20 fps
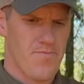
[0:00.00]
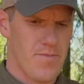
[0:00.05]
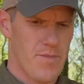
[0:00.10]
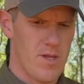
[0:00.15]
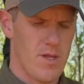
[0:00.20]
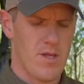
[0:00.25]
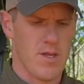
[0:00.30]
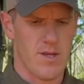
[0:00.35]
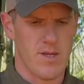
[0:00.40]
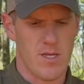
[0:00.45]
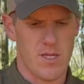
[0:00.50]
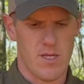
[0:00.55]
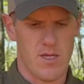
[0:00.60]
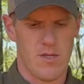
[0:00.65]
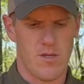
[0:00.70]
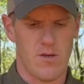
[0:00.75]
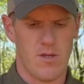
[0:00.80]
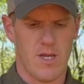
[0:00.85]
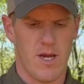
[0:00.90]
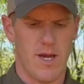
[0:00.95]
And like I
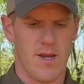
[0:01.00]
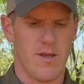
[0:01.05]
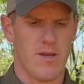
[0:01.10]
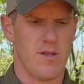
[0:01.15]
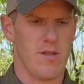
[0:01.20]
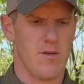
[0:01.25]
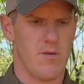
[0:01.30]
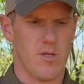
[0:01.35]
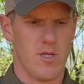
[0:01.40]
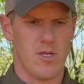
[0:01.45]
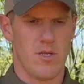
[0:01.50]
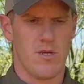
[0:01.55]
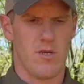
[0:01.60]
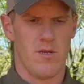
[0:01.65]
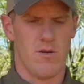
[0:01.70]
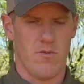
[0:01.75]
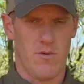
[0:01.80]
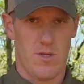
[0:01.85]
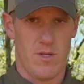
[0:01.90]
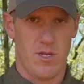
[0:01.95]
said, you tighten it and loosen it
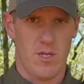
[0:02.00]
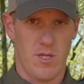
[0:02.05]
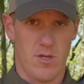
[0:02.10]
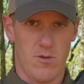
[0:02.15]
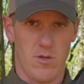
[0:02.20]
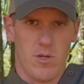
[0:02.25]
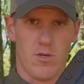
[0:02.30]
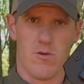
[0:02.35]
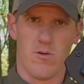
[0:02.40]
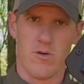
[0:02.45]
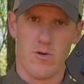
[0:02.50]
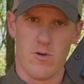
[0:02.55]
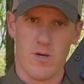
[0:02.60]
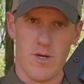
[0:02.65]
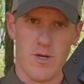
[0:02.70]
with these two screws right